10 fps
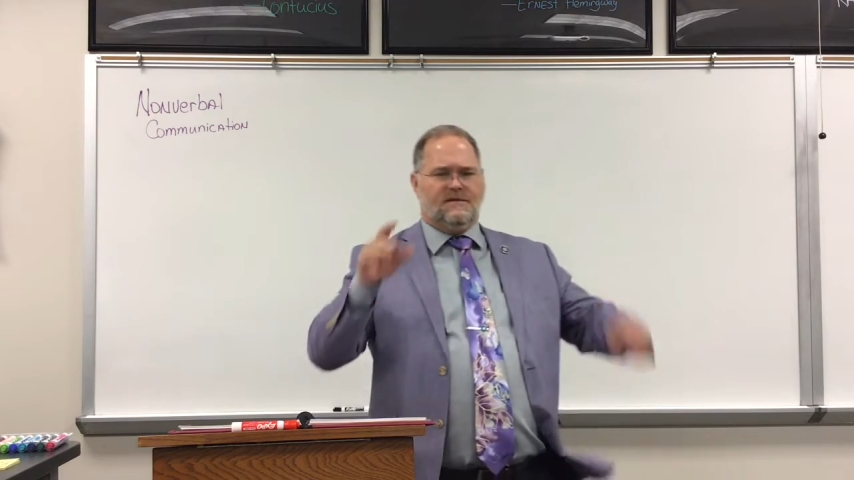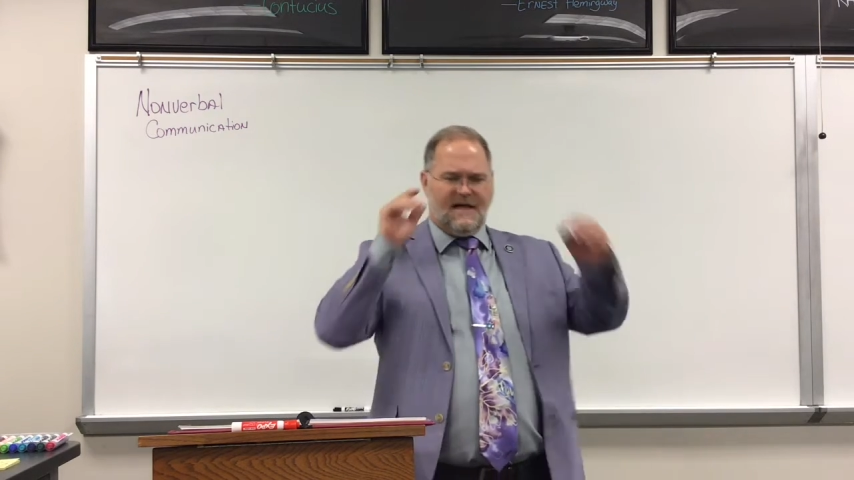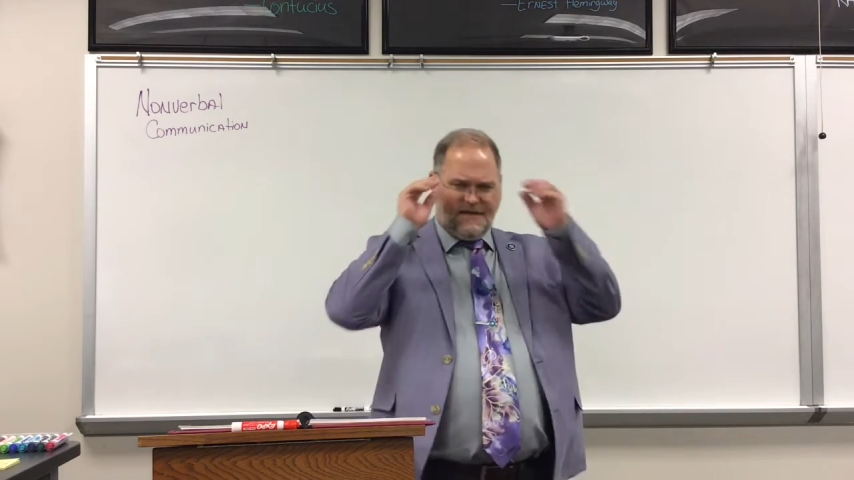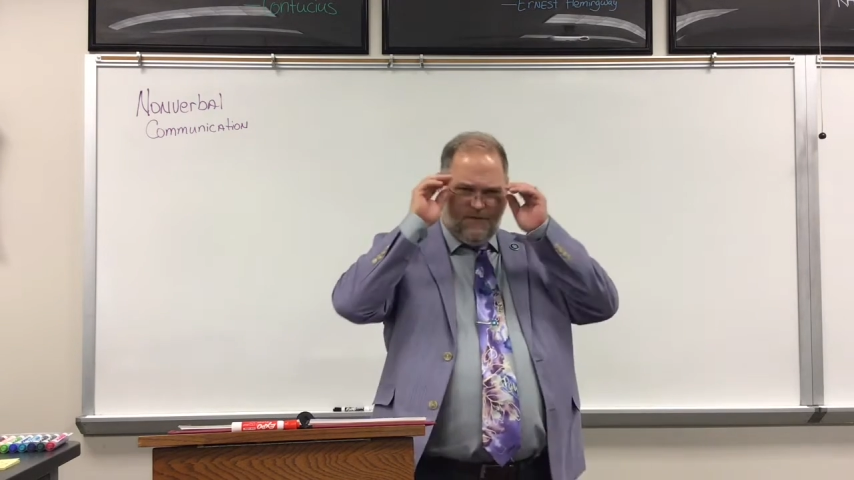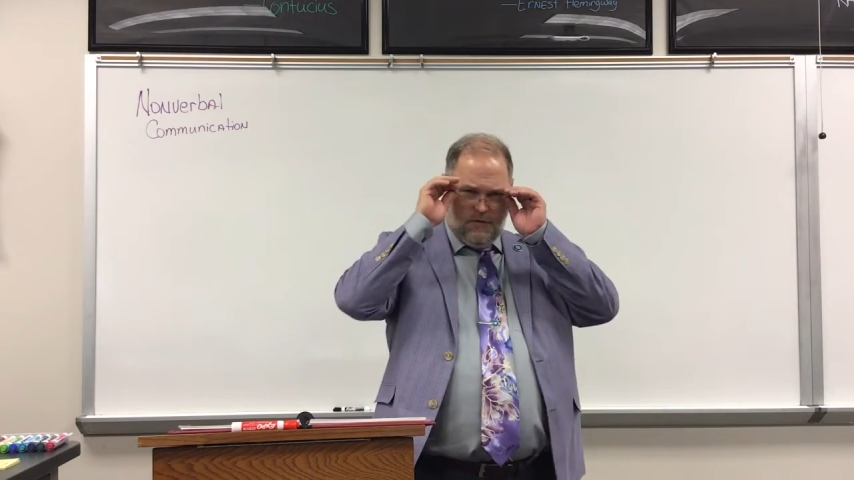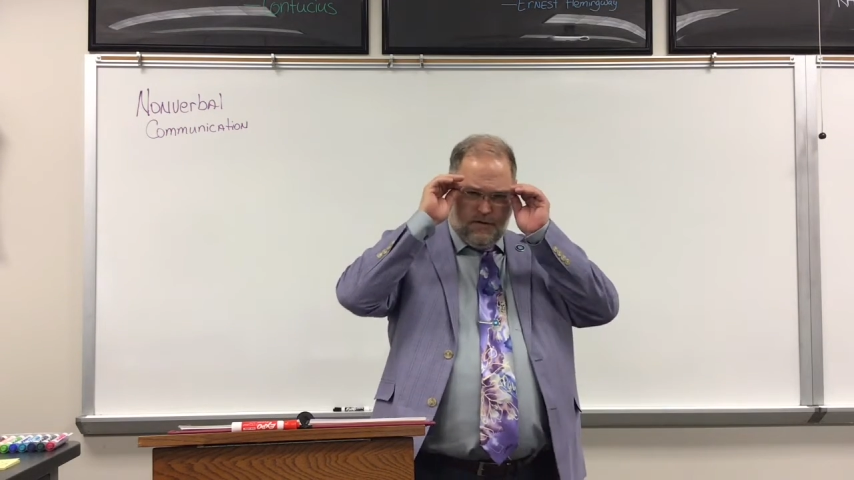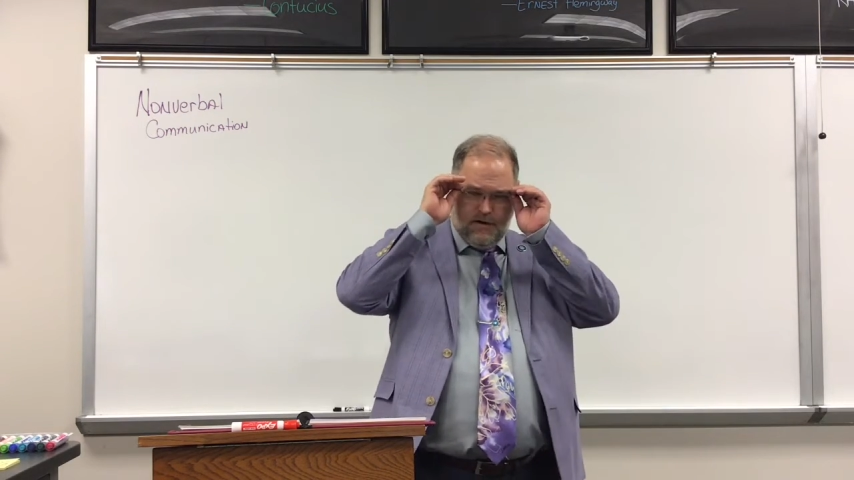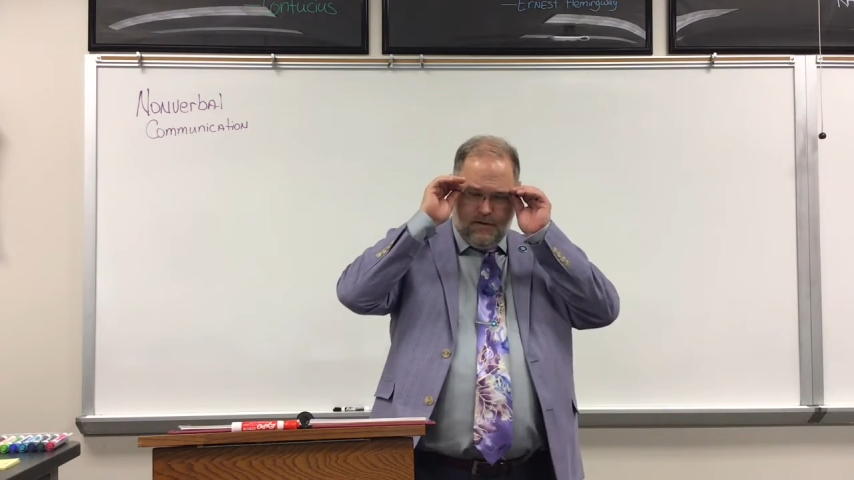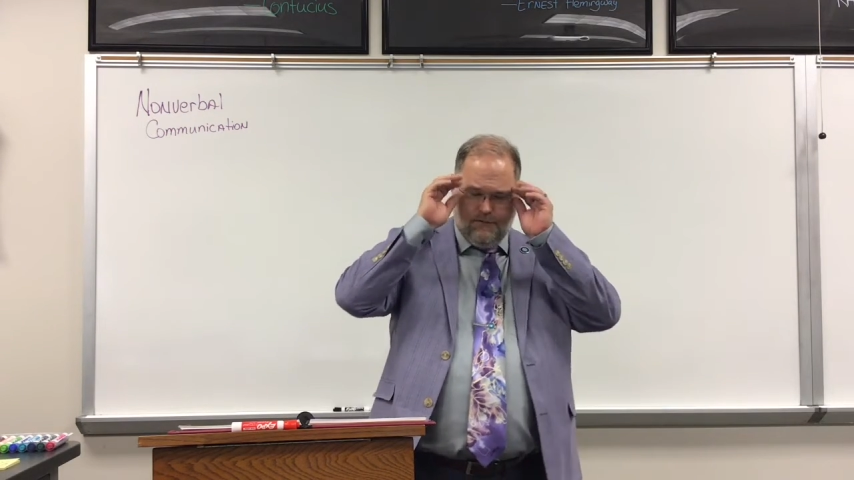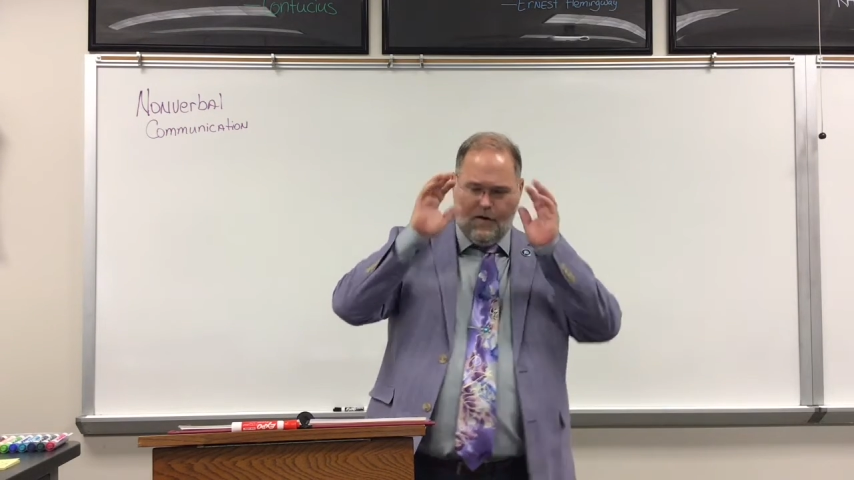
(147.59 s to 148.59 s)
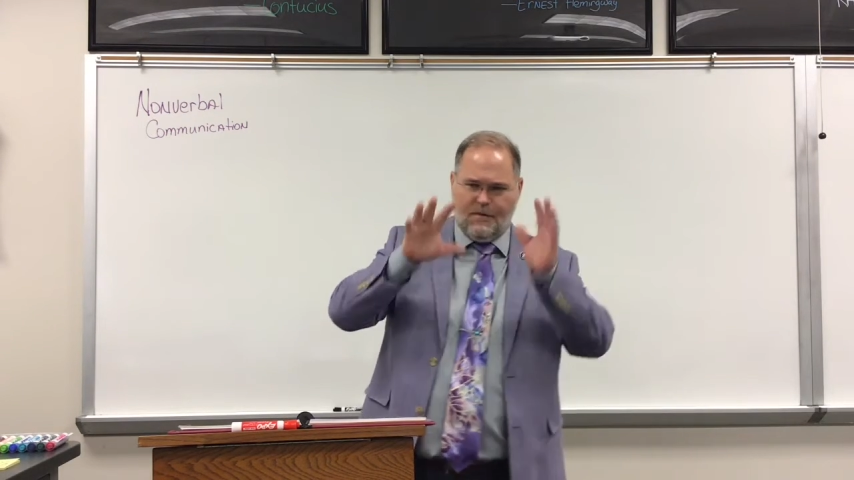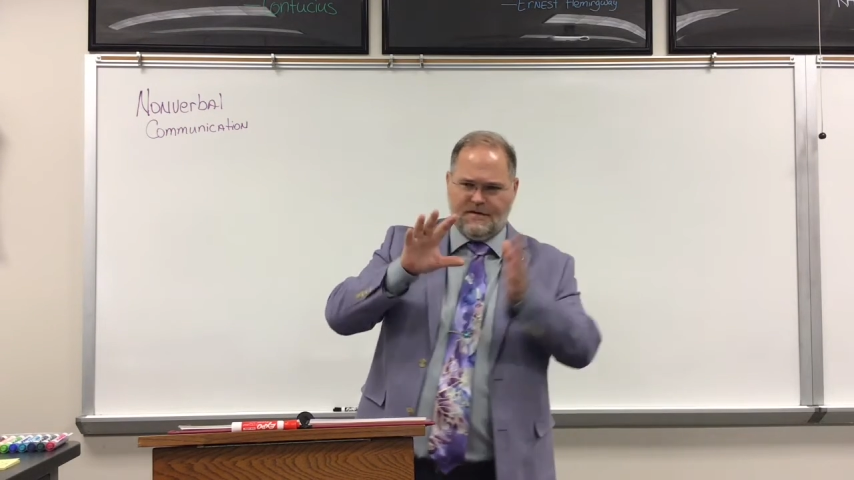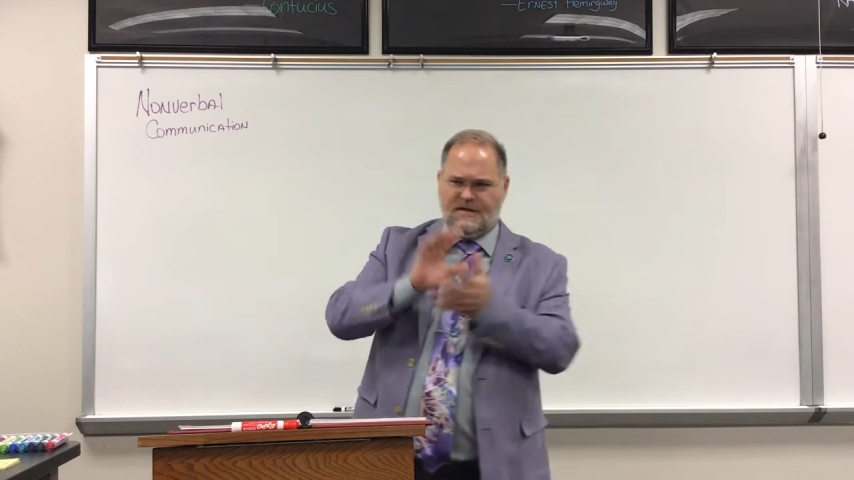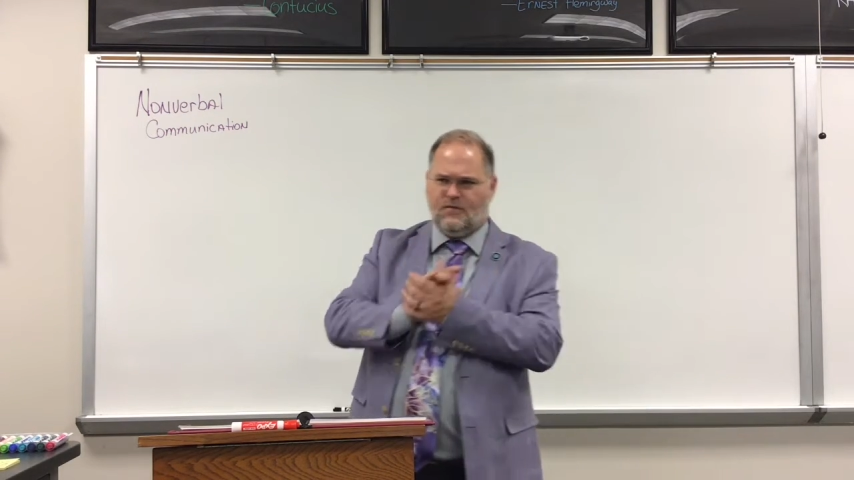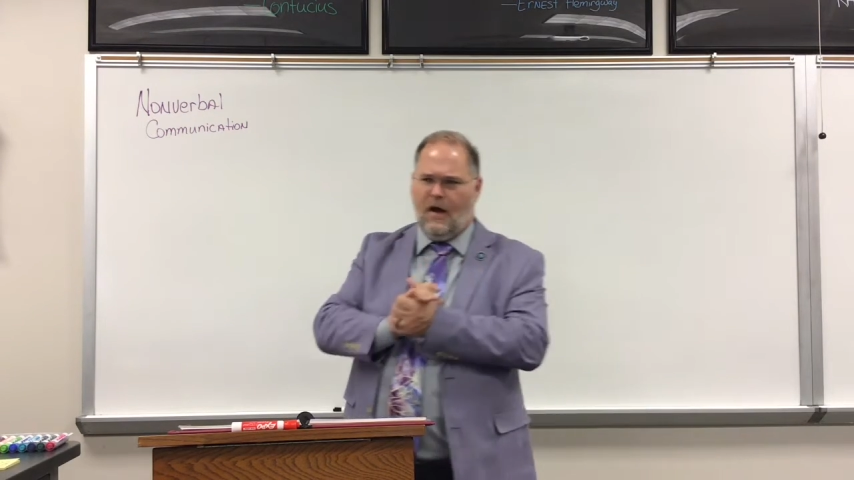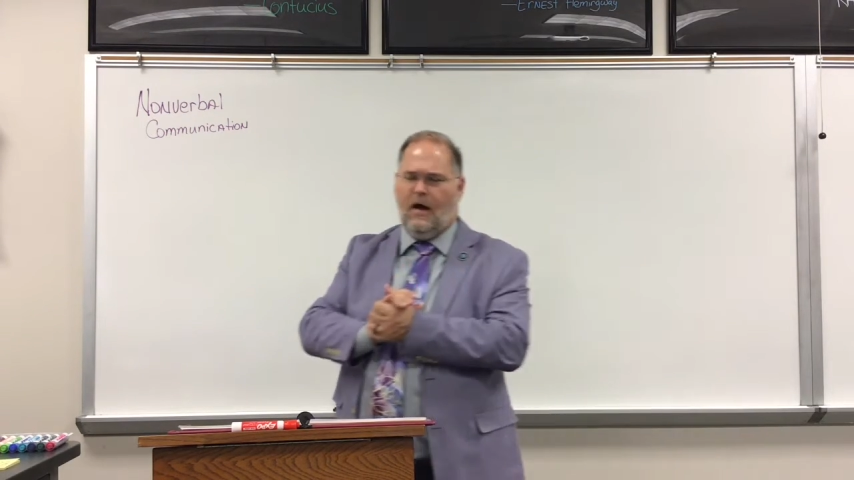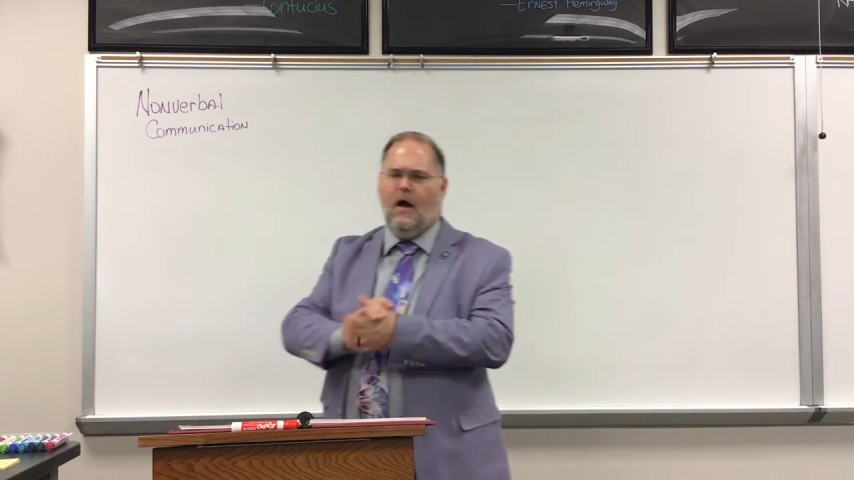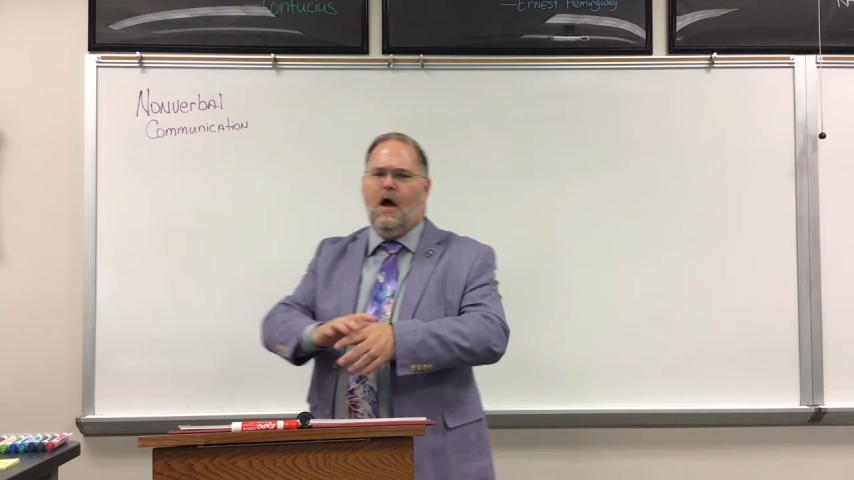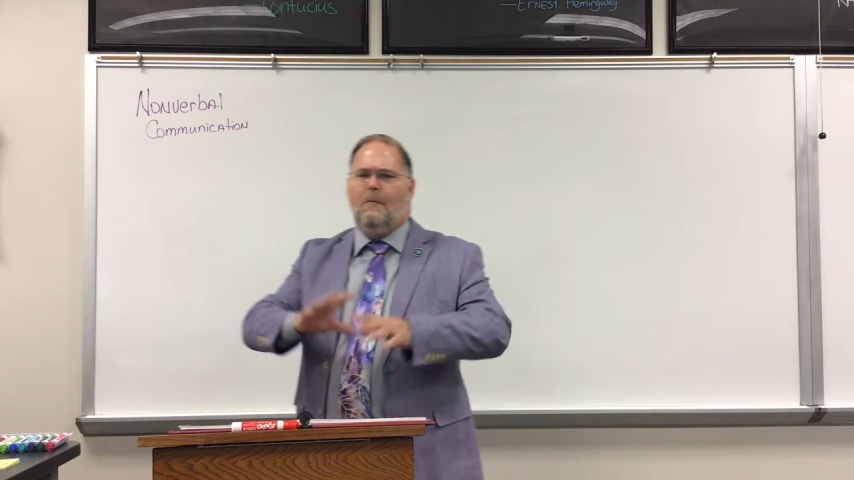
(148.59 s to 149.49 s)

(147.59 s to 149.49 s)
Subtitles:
that's for verbals as well.